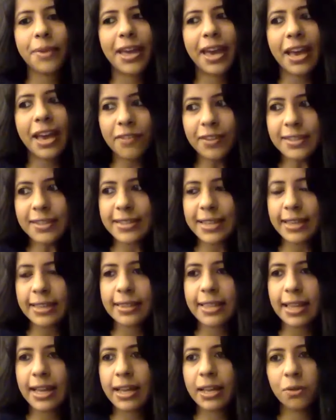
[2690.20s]
Having said
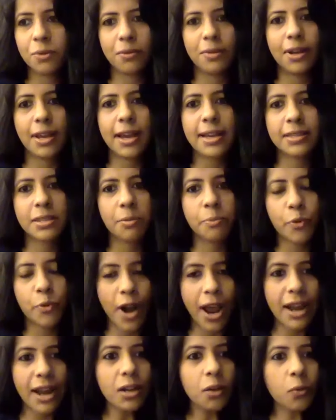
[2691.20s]
that, as a
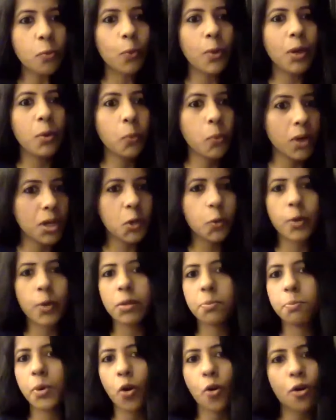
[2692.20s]
brand, we work
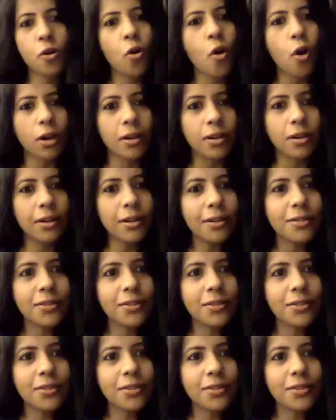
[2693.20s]
with pure cotton.